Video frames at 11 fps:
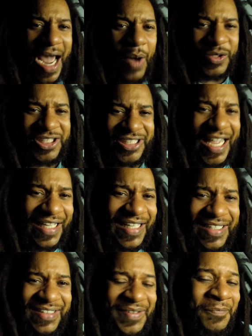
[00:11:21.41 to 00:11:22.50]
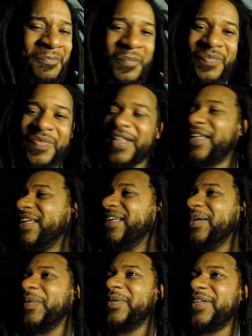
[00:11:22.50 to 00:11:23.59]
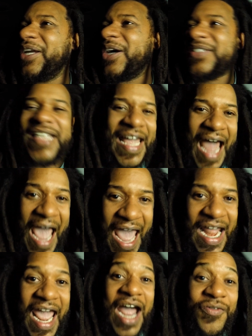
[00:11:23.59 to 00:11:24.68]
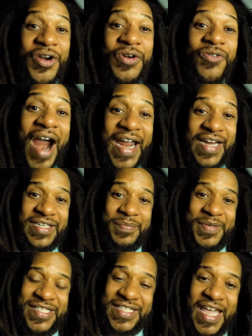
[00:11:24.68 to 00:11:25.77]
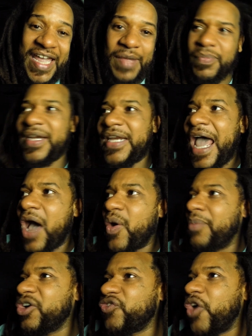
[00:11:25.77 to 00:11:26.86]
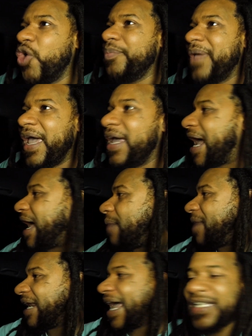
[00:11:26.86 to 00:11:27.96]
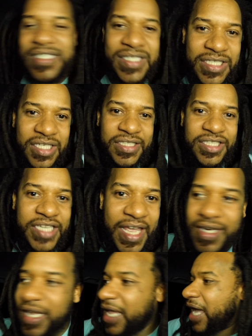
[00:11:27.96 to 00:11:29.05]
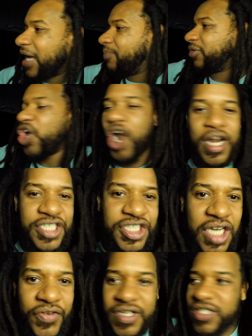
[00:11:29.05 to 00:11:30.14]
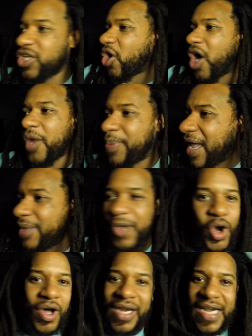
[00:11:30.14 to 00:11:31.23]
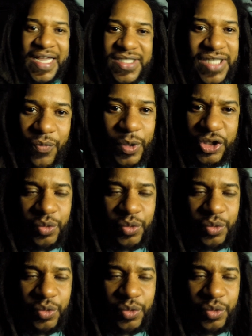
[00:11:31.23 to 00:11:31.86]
I was shaking. You know what I'm saying? I had every right to be scared. But now I'm a grown man. My license is legit. Car insurance, car payment, all of that stuff.